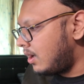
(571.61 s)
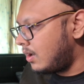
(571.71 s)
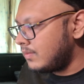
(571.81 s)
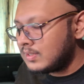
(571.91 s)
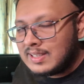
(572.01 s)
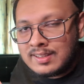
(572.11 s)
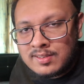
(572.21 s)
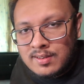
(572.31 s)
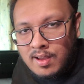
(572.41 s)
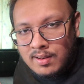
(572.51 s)
Obviously,
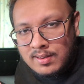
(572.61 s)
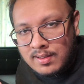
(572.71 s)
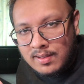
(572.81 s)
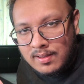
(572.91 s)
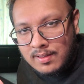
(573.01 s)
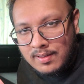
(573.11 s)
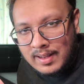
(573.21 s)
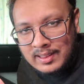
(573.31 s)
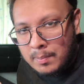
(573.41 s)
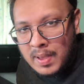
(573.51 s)
it's not
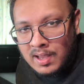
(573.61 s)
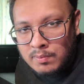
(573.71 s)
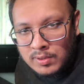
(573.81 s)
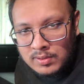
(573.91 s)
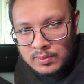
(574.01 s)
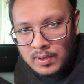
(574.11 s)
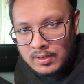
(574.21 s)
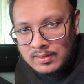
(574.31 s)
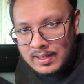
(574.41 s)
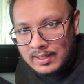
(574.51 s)
like the MacBooks where
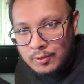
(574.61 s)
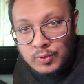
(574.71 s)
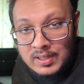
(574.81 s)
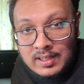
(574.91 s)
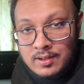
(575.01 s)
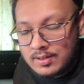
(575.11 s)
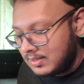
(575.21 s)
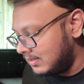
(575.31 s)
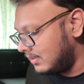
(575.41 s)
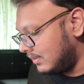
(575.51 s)
it's like a 3D touch.
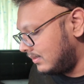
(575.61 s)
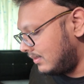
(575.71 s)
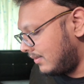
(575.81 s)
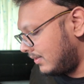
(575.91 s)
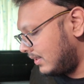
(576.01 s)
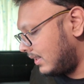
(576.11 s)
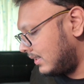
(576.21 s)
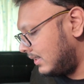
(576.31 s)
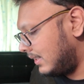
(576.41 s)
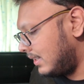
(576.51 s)
It's just definitely like
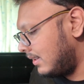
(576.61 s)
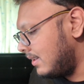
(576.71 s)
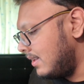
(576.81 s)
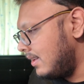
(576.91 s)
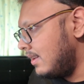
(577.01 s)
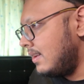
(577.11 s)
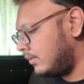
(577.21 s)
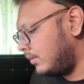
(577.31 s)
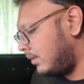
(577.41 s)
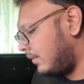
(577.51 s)
clicking.
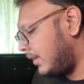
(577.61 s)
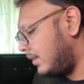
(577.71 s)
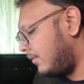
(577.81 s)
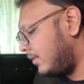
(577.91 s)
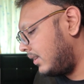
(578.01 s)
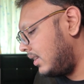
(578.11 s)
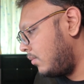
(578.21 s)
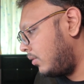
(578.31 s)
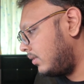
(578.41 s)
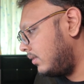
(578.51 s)
So they've got different
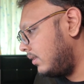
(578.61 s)
keyboard